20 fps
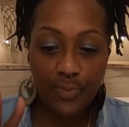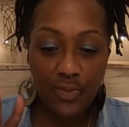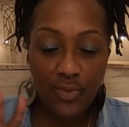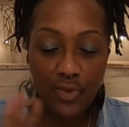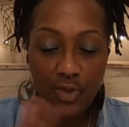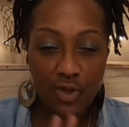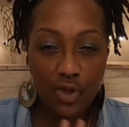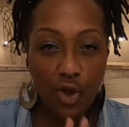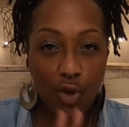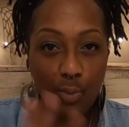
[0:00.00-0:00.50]

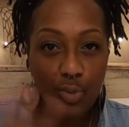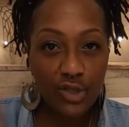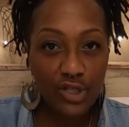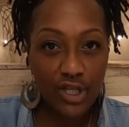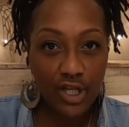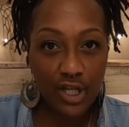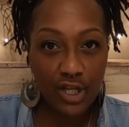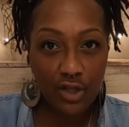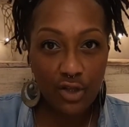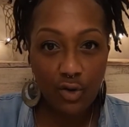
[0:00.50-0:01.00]
no
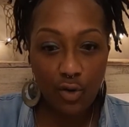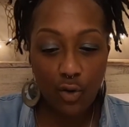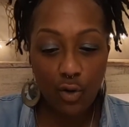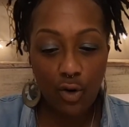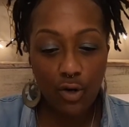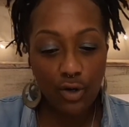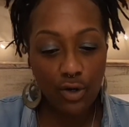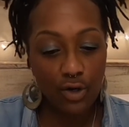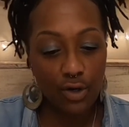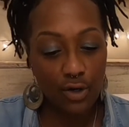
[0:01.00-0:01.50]
particular
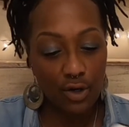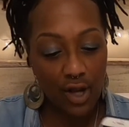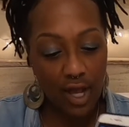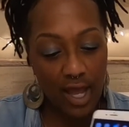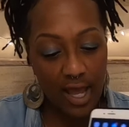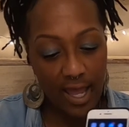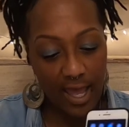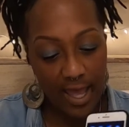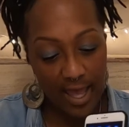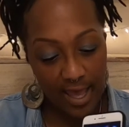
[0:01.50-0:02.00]
order.
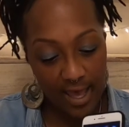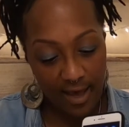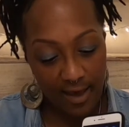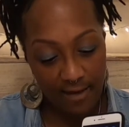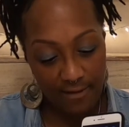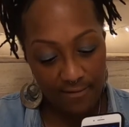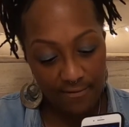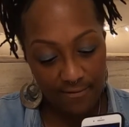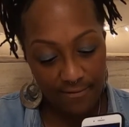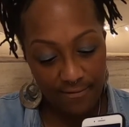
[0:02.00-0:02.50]
I
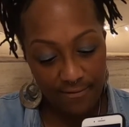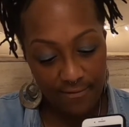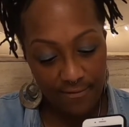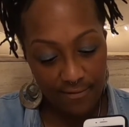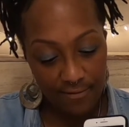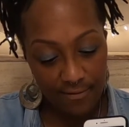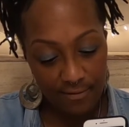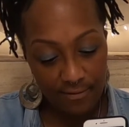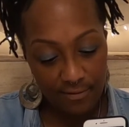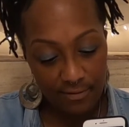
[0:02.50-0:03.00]
have
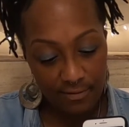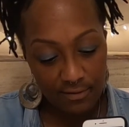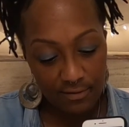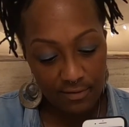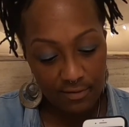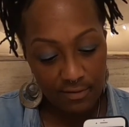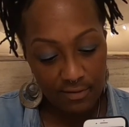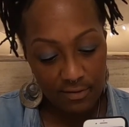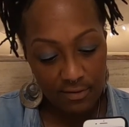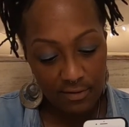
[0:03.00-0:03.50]

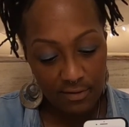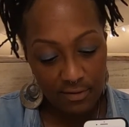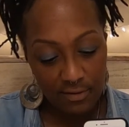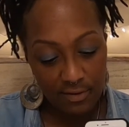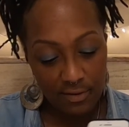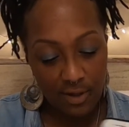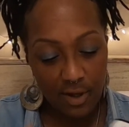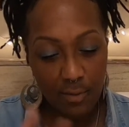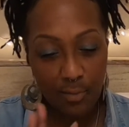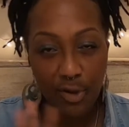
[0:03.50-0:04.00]

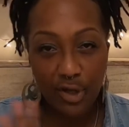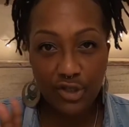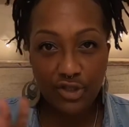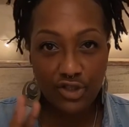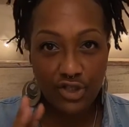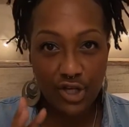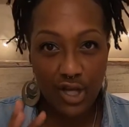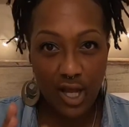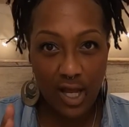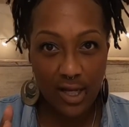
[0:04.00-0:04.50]
a
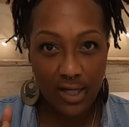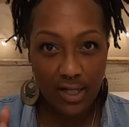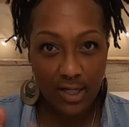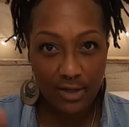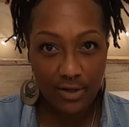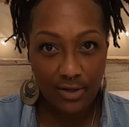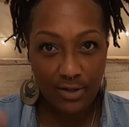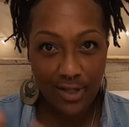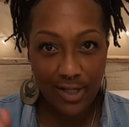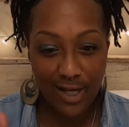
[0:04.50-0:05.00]
bunch on
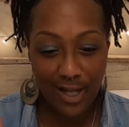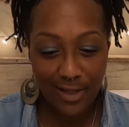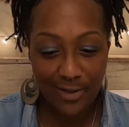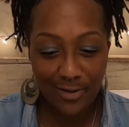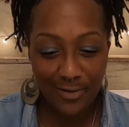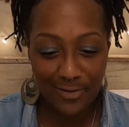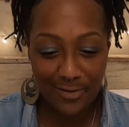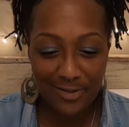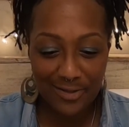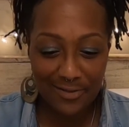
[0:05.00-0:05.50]
here that I
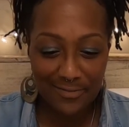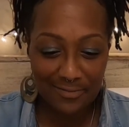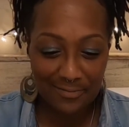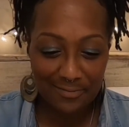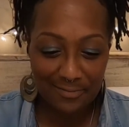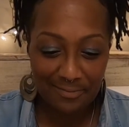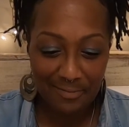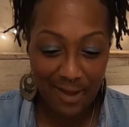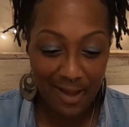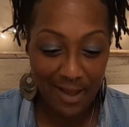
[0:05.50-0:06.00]
use.
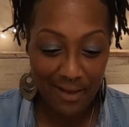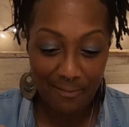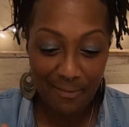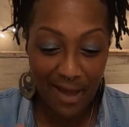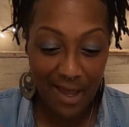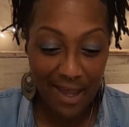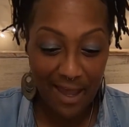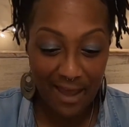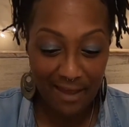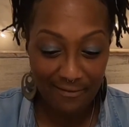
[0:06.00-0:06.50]
My
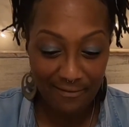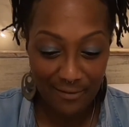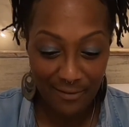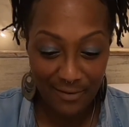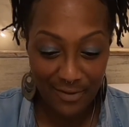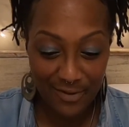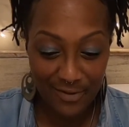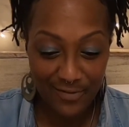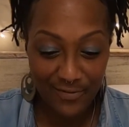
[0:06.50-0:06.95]
iPhone is